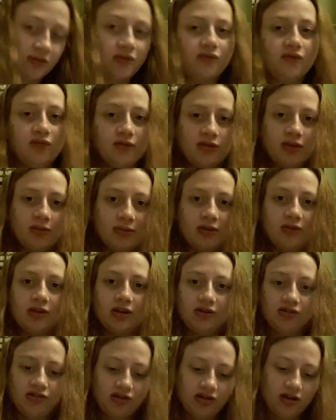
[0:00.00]
so forcing milk
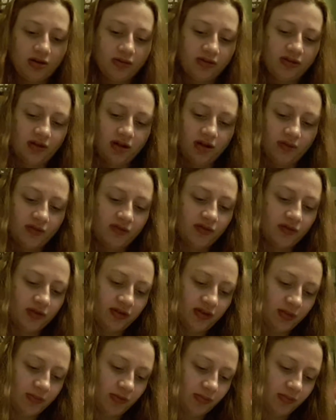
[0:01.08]
into Charlie was hard. We've
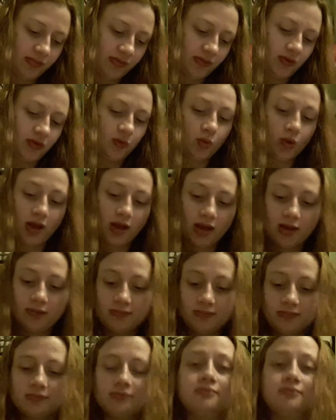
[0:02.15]
always had problems with his weight.